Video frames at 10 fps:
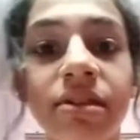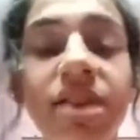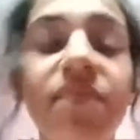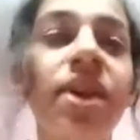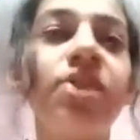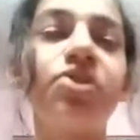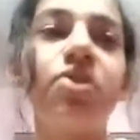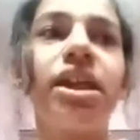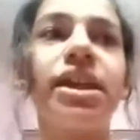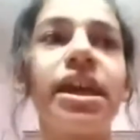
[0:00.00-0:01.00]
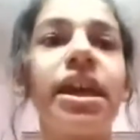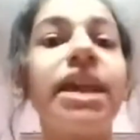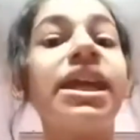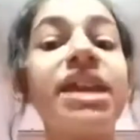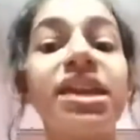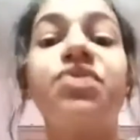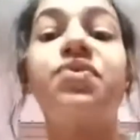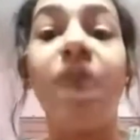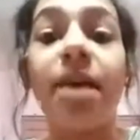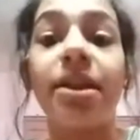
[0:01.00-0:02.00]
Eventually, each
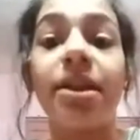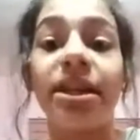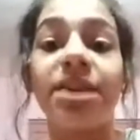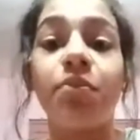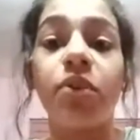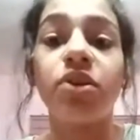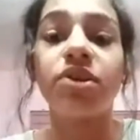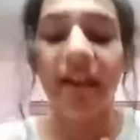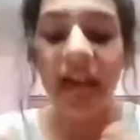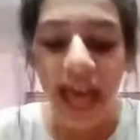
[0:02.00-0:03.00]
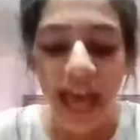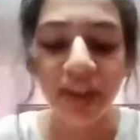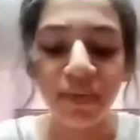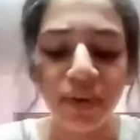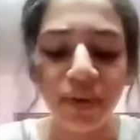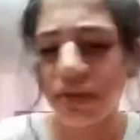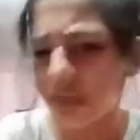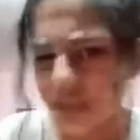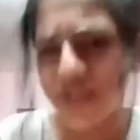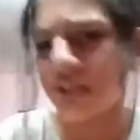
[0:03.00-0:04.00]
family put a handful
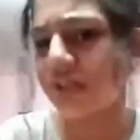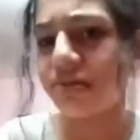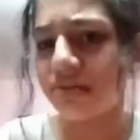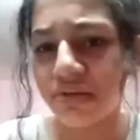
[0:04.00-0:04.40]
or two